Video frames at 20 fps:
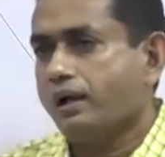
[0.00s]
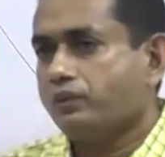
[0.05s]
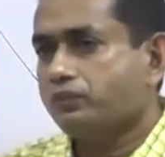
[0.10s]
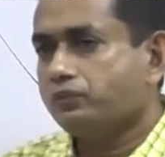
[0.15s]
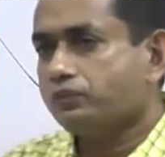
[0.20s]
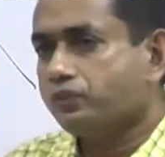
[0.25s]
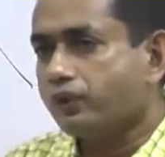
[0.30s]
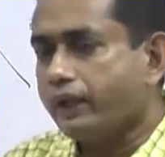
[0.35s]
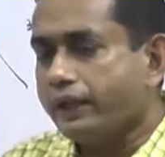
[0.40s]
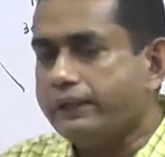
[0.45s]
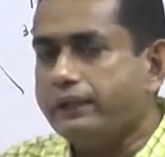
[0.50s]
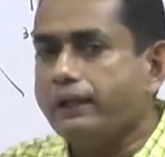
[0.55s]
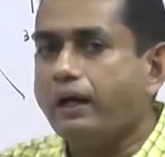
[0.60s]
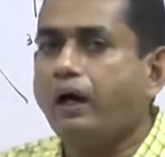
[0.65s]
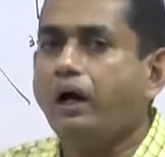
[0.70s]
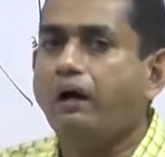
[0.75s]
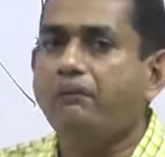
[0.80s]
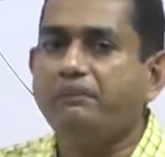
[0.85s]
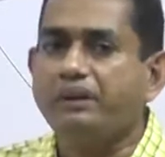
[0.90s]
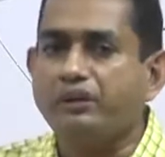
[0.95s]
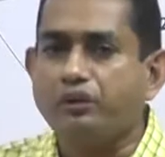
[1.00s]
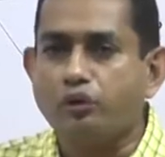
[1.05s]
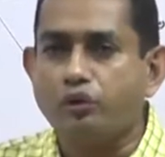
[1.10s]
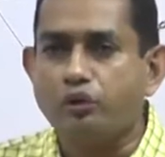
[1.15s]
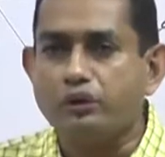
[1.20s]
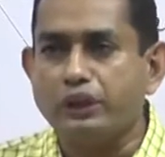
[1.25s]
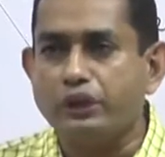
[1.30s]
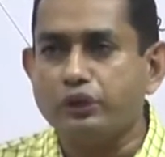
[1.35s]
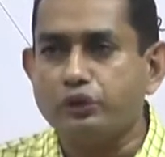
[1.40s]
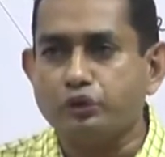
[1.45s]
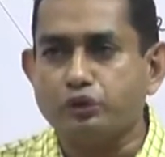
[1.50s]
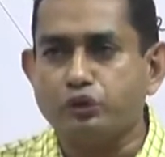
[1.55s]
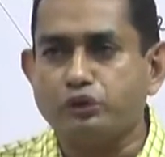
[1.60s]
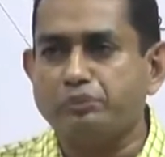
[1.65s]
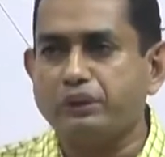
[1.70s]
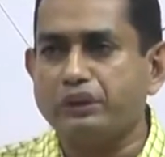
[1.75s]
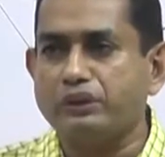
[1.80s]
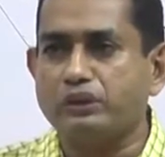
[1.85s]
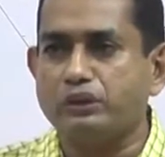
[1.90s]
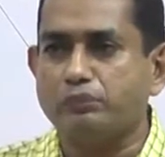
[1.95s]
Why are we talking so
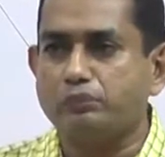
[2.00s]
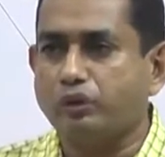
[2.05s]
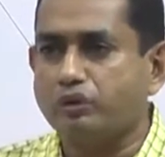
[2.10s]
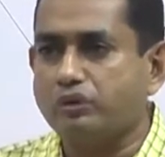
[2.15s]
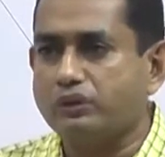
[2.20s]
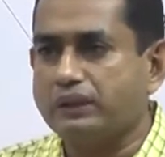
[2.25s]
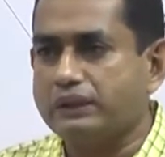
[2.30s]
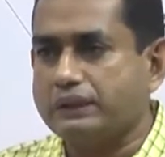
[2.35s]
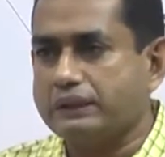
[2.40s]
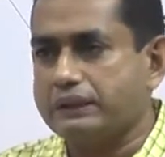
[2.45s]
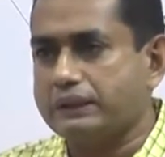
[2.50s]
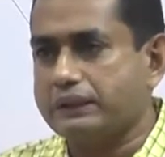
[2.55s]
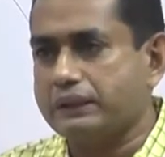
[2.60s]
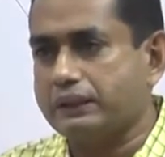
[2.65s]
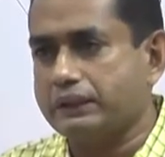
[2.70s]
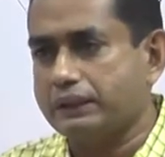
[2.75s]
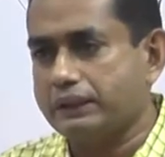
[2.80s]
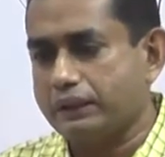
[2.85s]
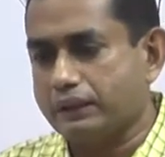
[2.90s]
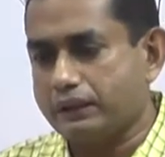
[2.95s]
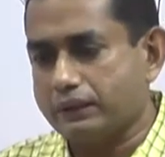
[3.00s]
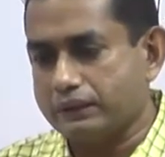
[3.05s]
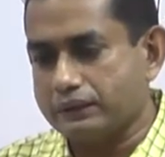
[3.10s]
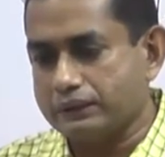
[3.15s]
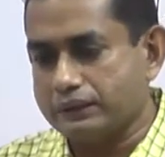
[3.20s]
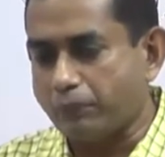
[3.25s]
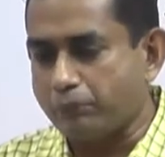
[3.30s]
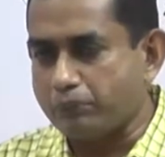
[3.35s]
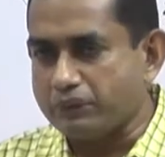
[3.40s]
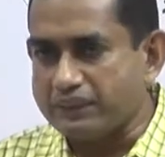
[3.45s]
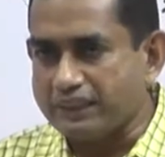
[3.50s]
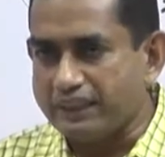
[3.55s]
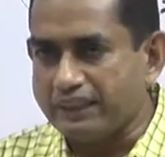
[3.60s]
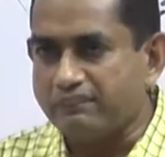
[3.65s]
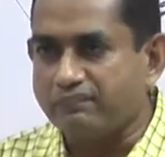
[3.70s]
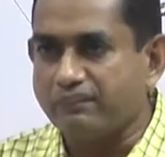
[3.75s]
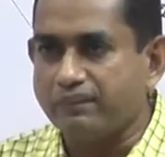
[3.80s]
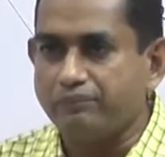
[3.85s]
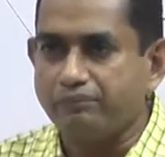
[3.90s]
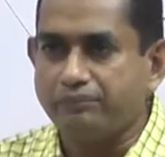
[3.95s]
much about this
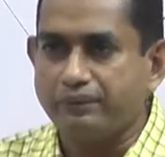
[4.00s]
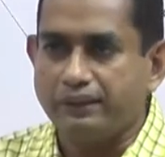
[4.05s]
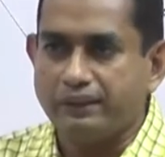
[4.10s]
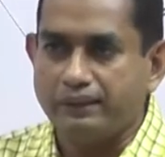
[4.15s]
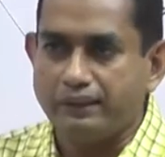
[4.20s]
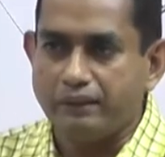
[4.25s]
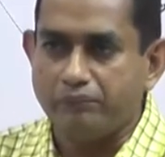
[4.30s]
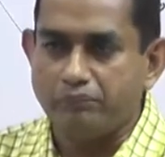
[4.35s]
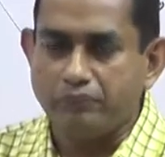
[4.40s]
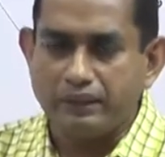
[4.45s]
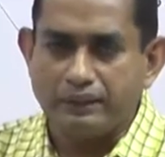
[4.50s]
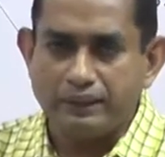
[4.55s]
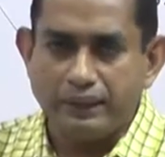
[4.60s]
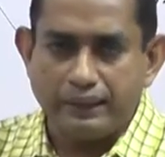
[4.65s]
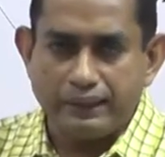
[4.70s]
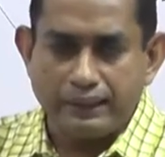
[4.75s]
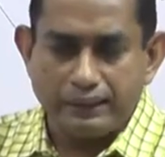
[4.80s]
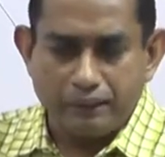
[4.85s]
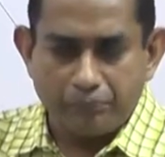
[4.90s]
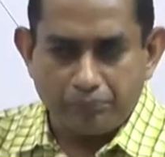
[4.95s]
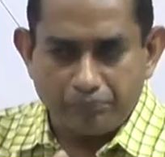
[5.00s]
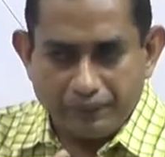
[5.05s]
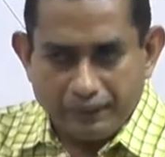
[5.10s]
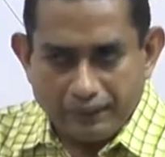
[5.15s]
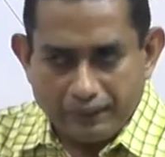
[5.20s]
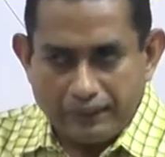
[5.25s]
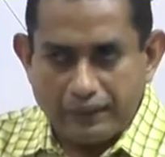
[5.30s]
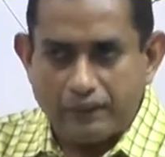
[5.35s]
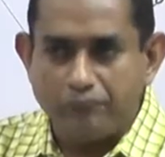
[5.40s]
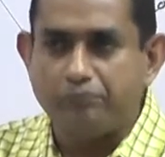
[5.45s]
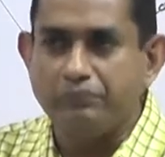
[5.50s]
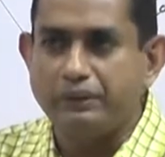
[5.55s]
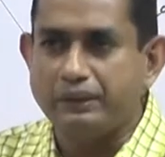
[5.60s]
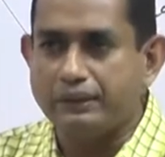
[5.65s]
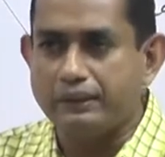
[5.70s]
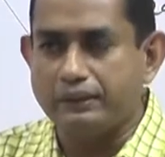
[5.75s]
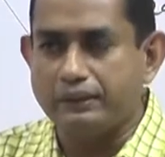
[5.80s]
subsequent period? But that is the period